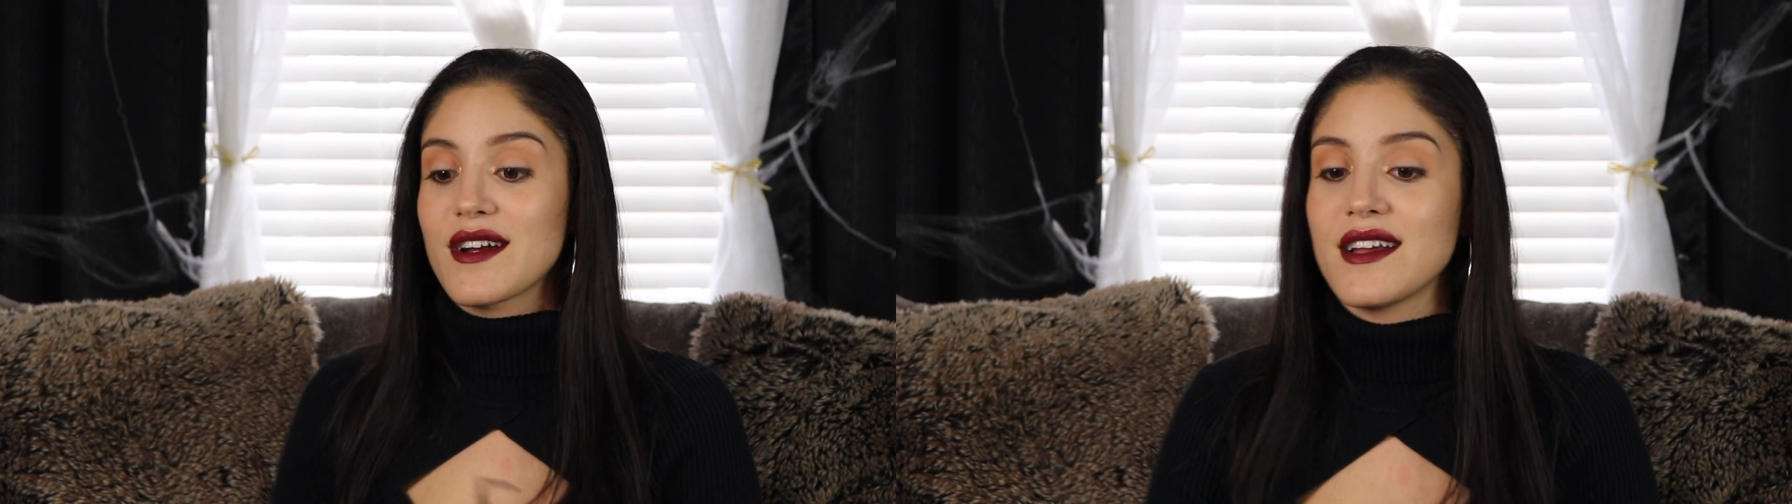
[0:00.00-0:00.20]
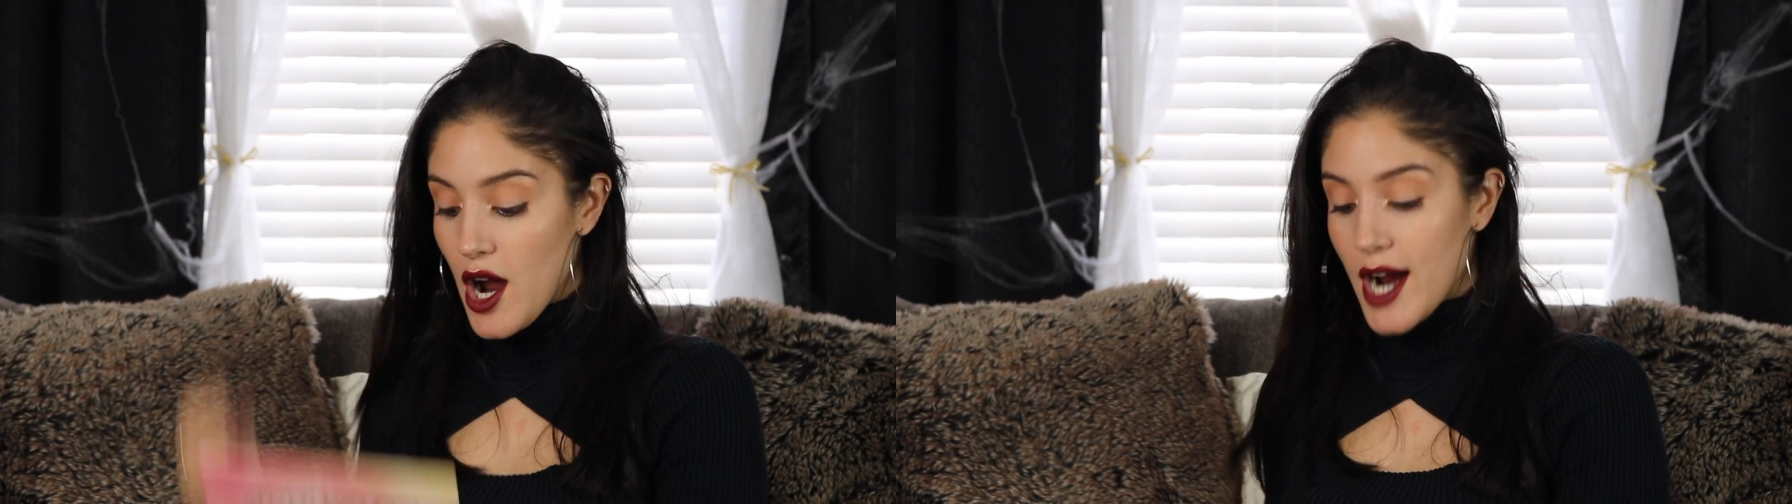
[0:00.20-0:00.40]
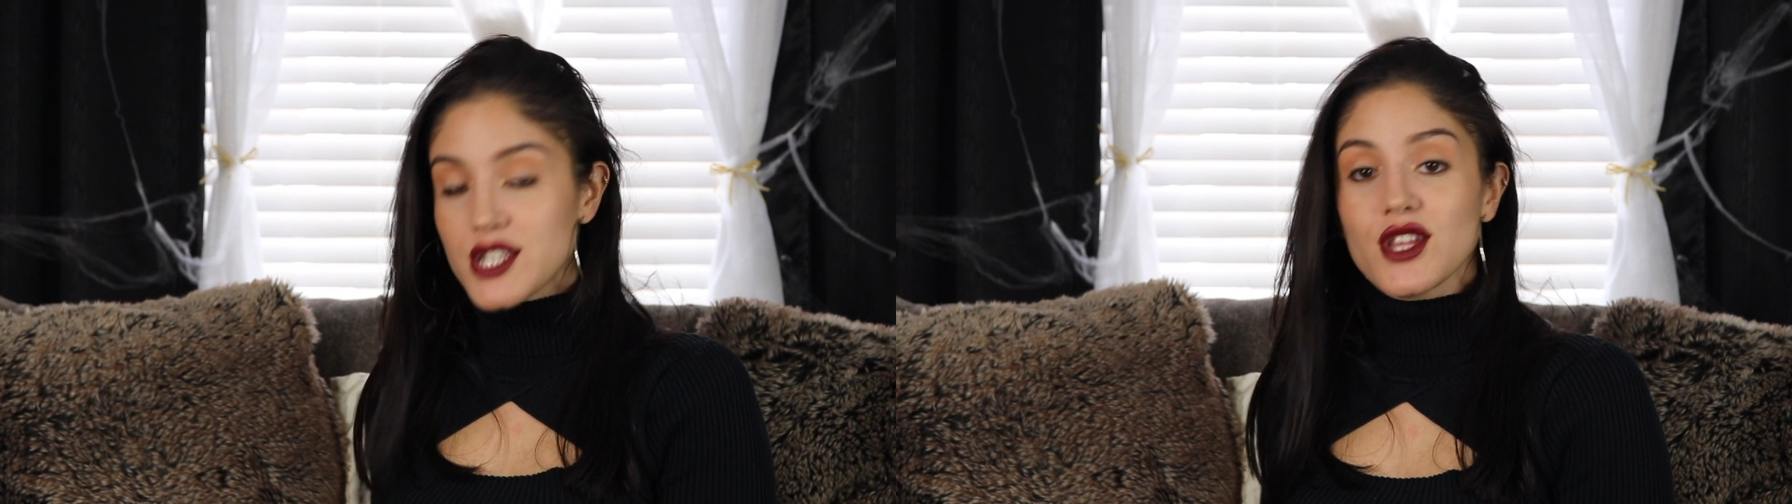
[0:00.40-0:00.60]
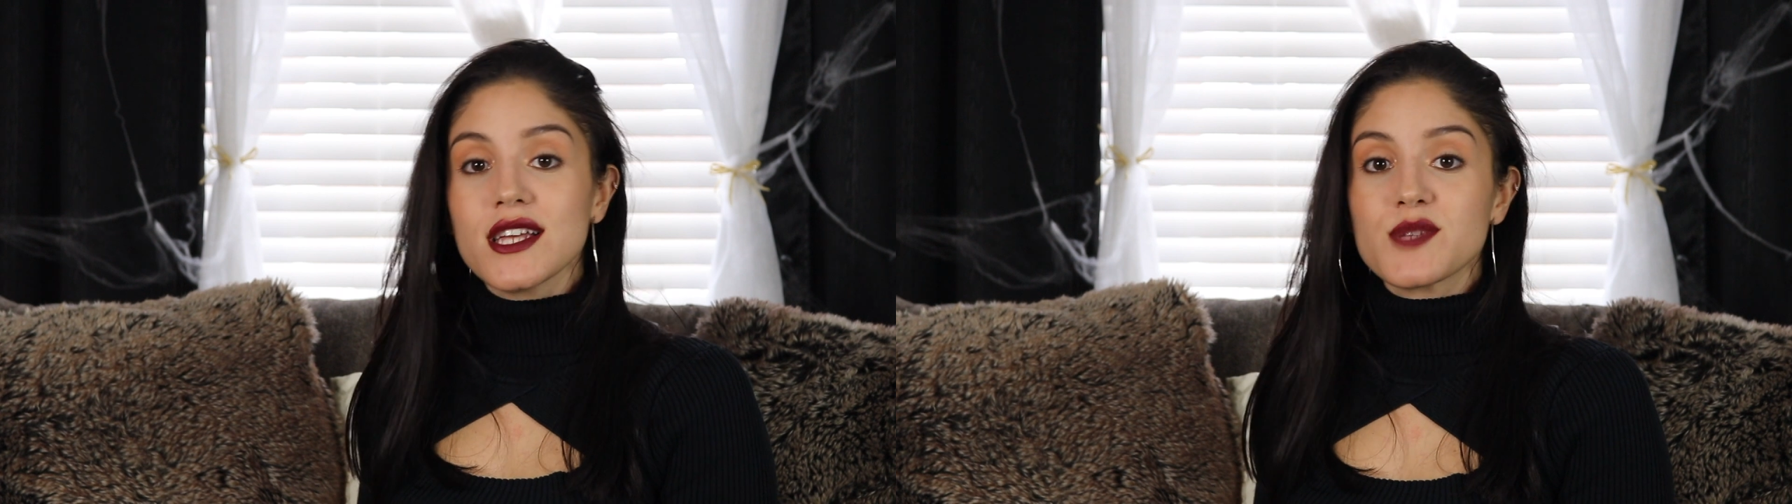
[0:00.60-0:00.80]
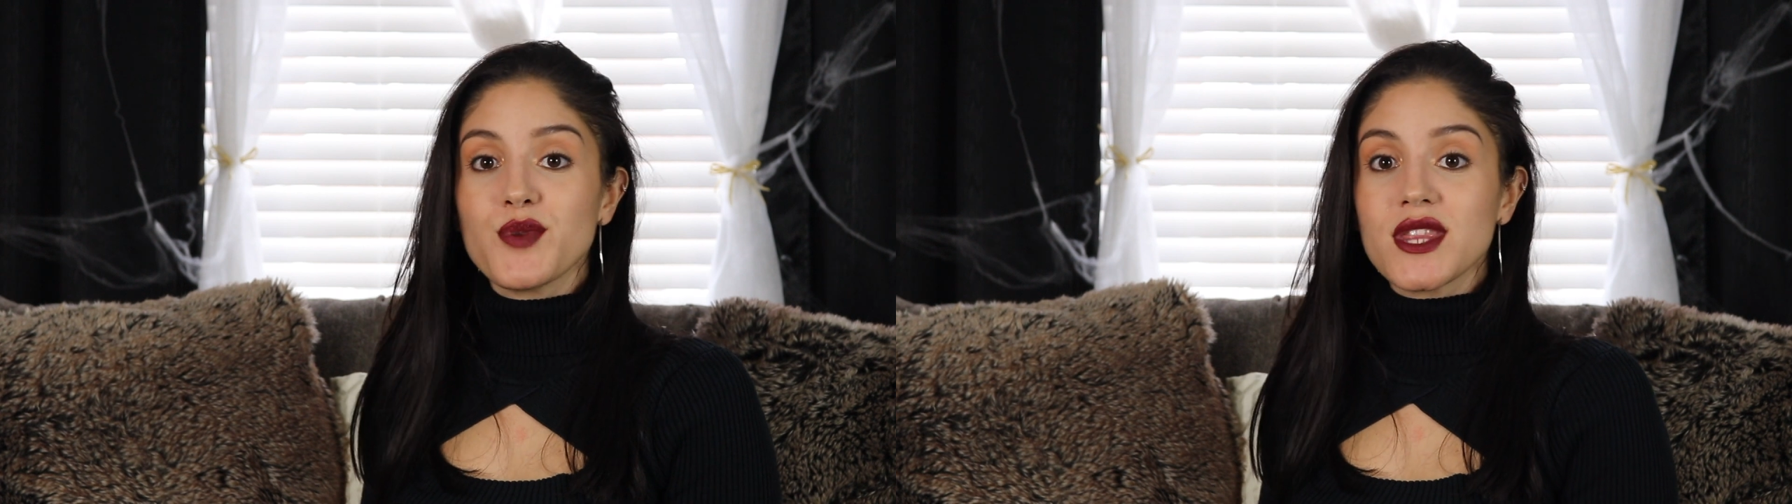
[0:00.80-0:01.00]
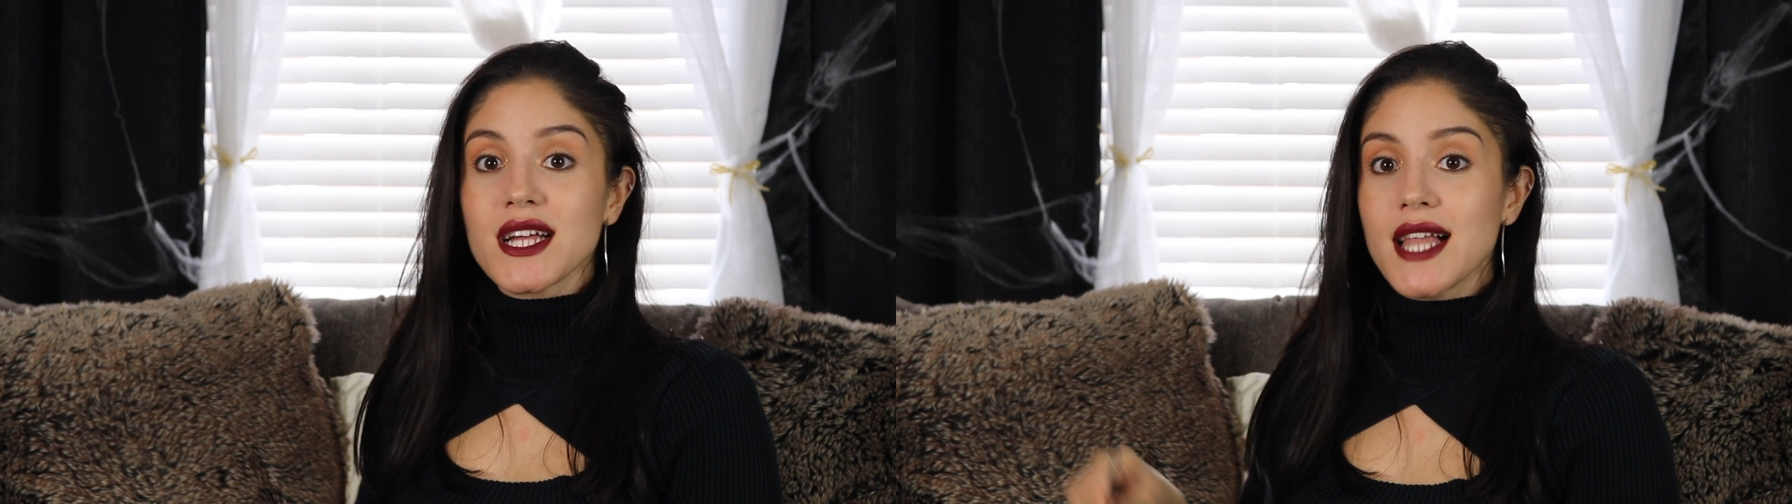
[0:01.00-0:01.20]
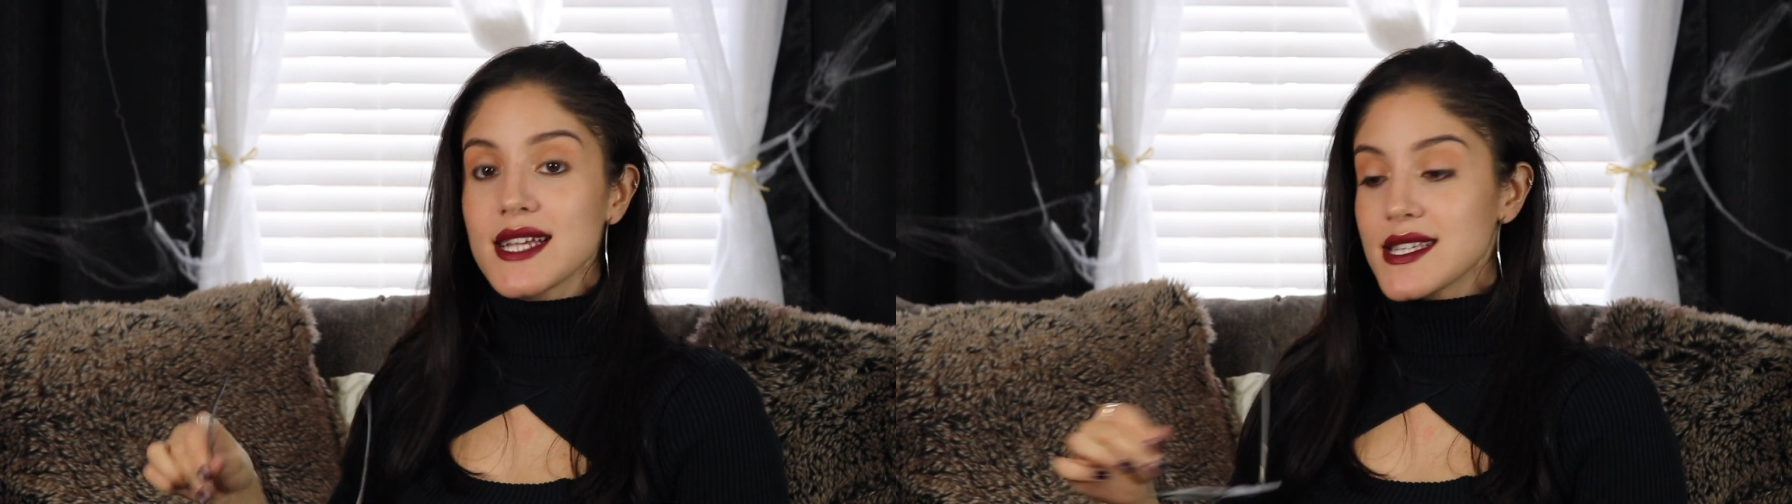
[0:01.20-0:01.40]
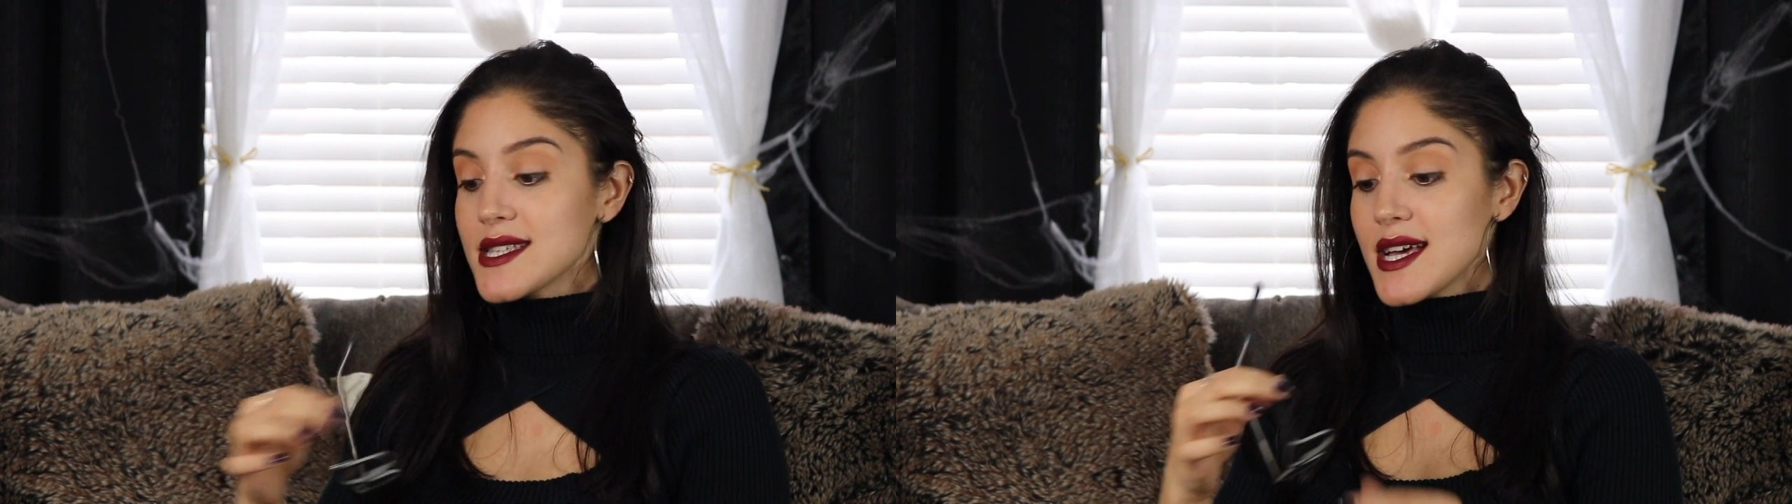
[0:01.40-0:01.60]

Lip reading: All right, so let's put the glasses